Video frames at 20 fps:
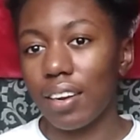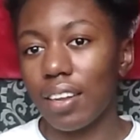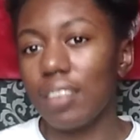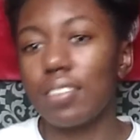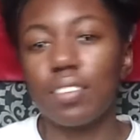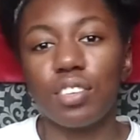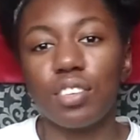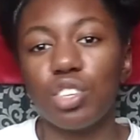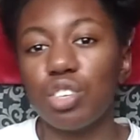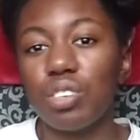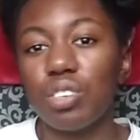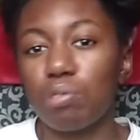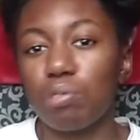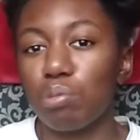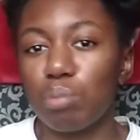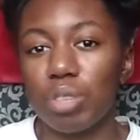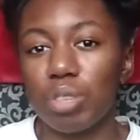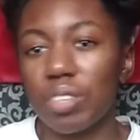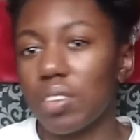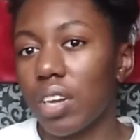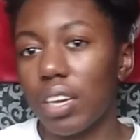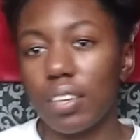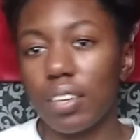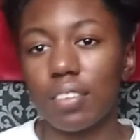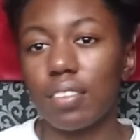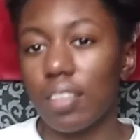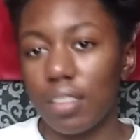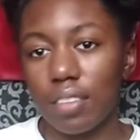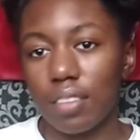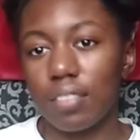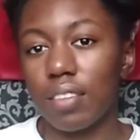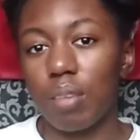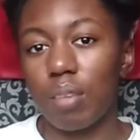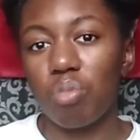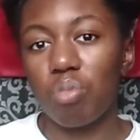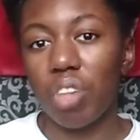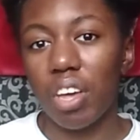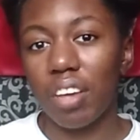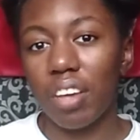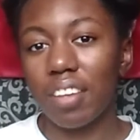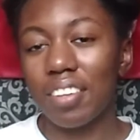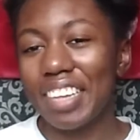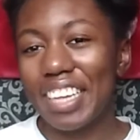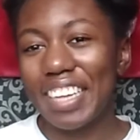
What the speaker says: It's two different mistakes in the same thing.